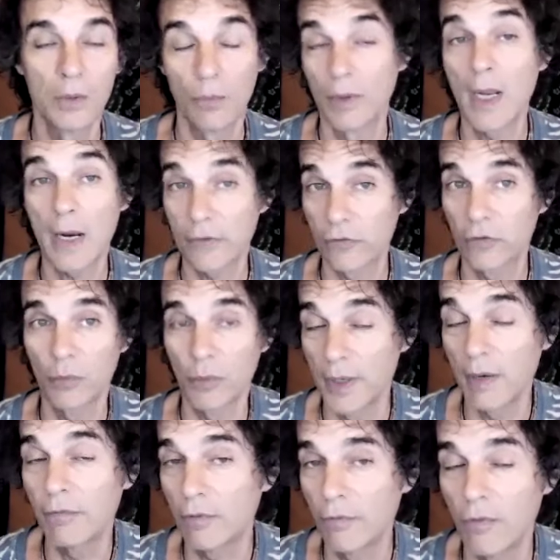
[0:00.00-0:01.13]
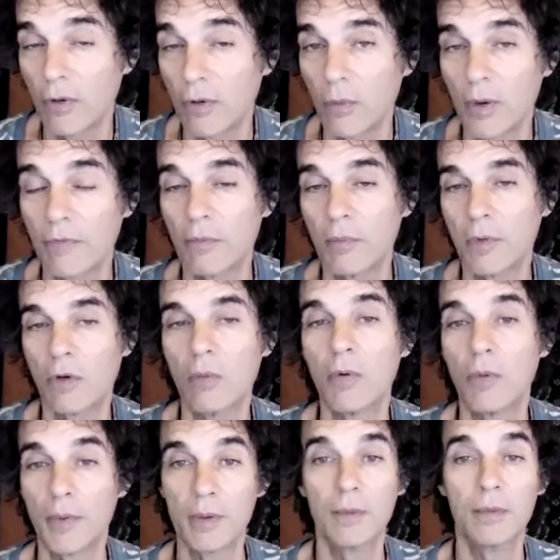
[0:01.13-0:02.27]
Actually, we're never far away from our home, but
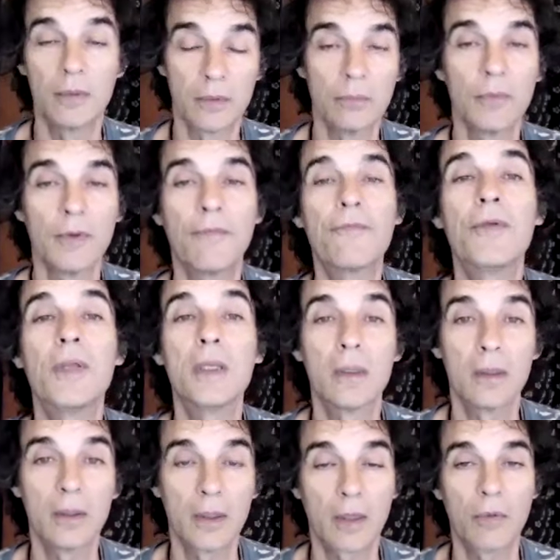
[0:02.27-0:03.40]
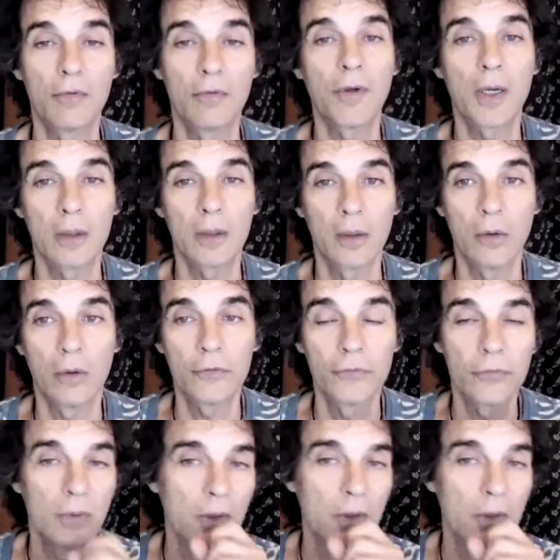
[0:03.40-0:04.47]
we feel like we've gotten lost.